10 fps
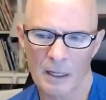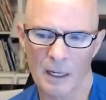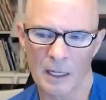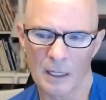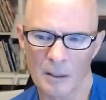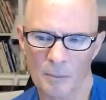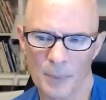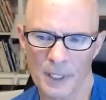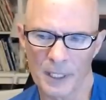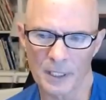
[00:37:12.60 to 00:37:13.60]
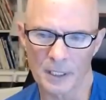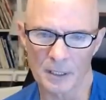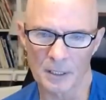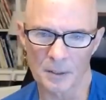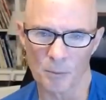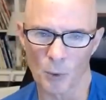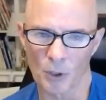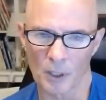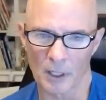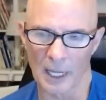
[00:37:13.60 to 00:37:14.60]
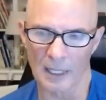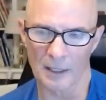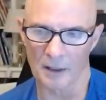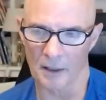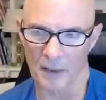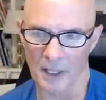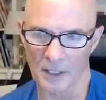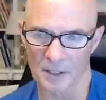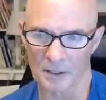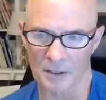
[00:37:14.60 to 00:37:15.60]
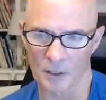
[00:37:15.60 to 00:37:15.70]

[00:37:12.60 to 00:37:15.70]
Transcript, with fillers: Uh, because it's more than likely that that's